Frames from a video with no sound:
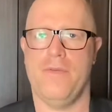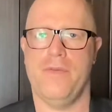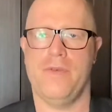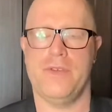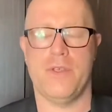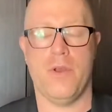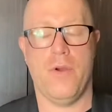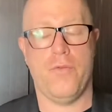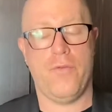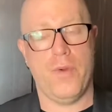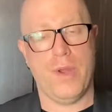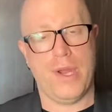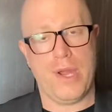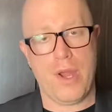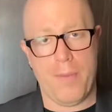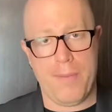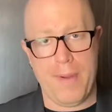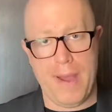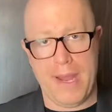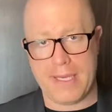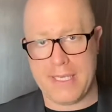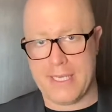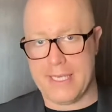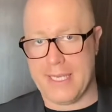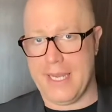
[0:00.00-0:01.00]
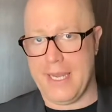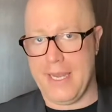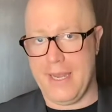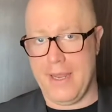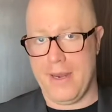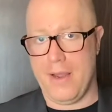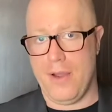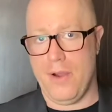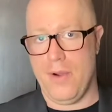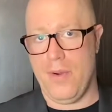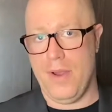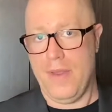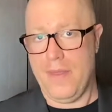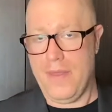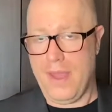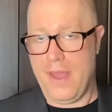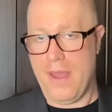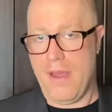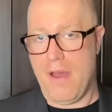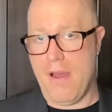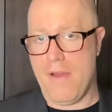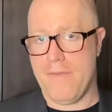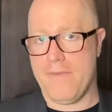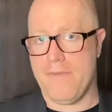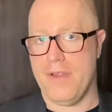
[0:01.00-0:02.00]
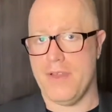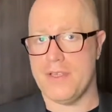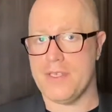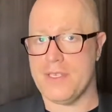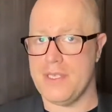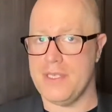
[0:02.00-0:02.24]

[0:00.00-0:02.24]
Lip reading: So if we go back to kiddo in the office,